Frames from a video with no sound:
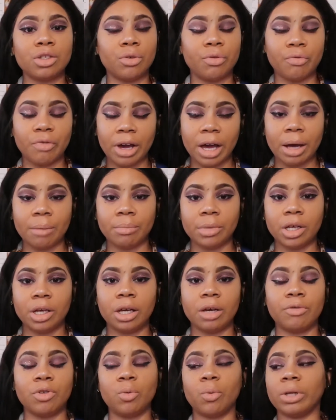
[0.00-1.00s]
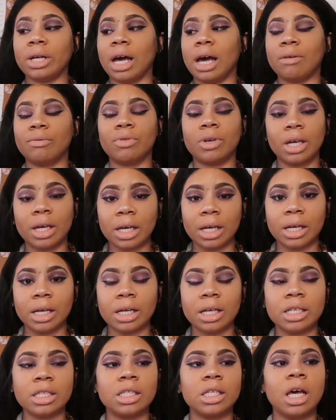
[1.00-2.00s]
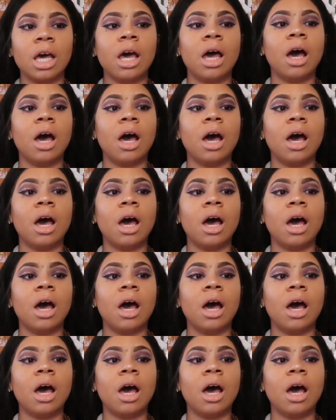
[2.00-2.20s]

your family, if you want to have kids.